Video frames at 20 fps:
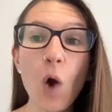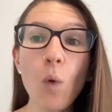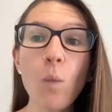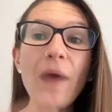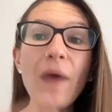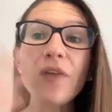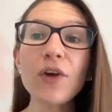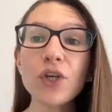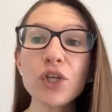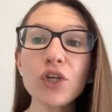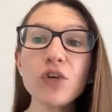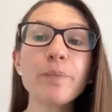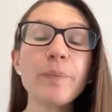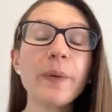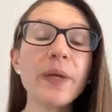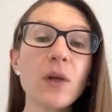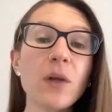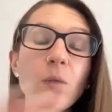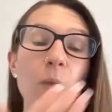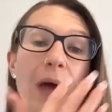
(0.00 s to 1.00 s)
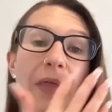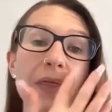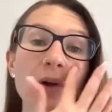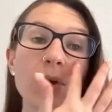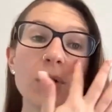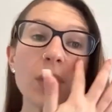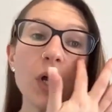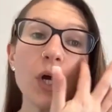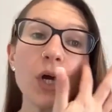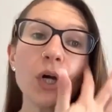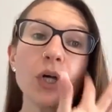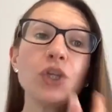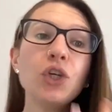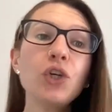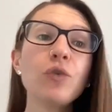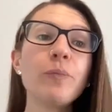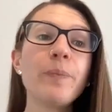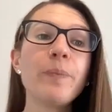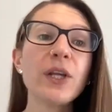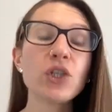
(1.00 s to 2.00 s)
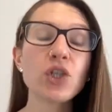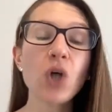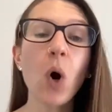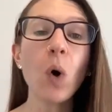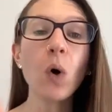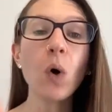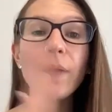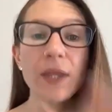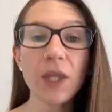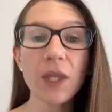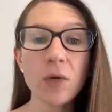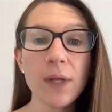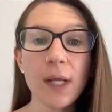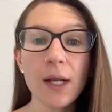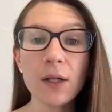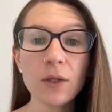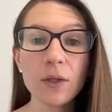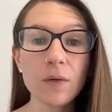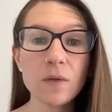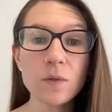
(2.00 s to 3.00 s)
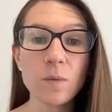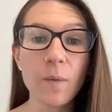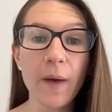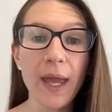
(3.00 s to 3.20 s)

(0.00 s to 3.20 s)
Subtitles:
Whether you've been told that you need to lose